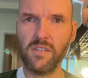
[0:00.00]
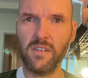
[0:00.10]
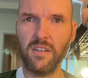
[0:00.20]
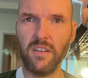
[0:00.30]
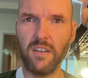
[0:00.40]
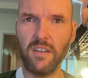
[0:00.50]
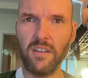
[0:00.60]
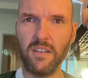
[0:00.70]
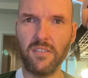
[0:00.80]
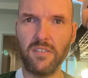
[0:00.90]

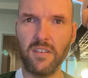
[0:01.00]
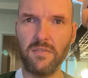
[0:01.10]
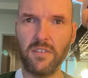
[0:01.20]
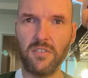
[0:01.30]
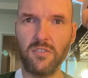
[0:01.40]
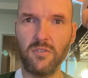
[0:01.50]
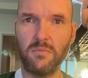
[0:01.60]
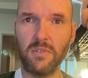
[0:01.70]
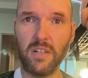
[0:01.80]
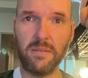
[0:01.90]
Let's see, I've
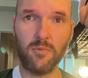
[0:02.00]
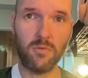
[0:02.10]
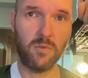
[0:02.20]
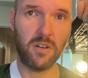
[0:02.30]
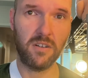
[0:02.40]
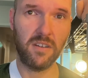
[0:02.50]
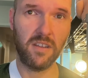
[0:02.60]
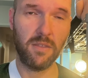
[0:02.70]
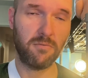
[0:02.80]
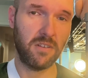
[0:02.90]
consumed a lot more water
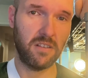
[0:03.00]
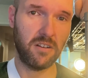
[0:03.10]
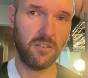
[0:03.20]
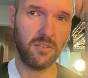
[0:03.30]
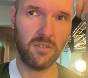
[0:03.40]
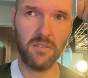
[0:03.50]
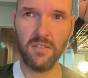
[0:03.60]
today, 3 liters.